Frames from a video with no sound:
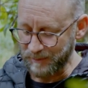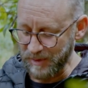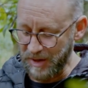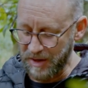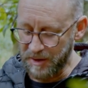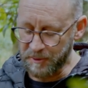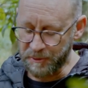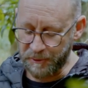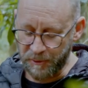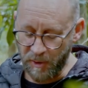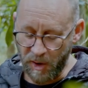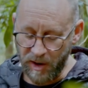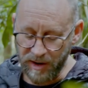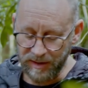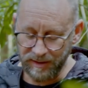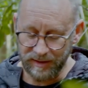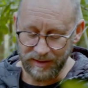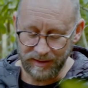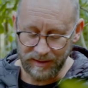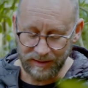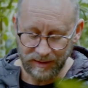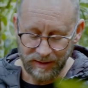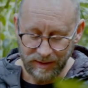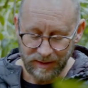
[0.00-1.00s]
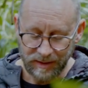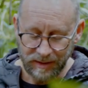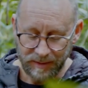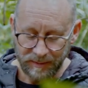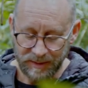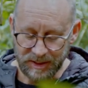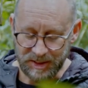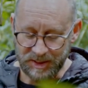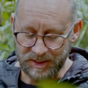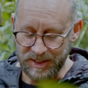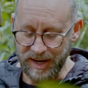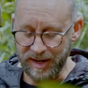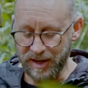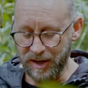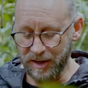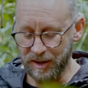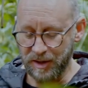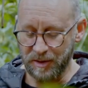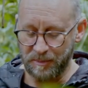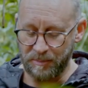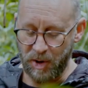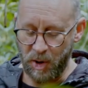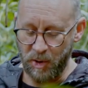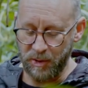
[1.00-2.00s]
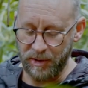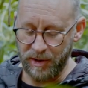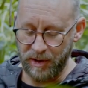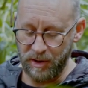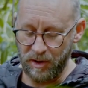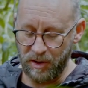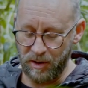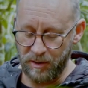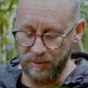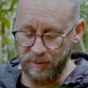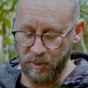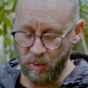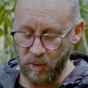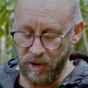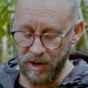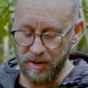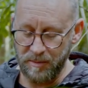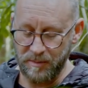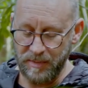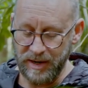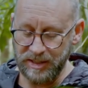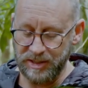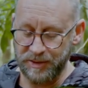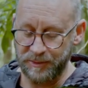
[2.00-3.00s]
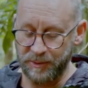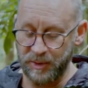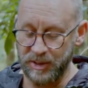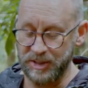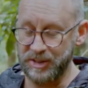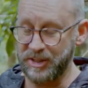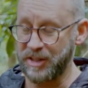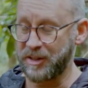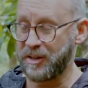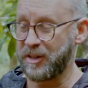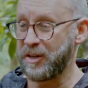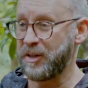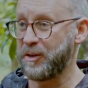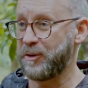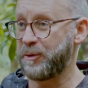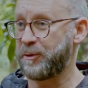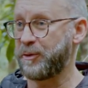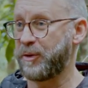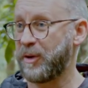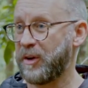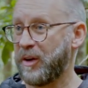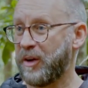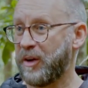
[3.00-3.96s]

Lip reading: And finally, this second component of what it means for us to live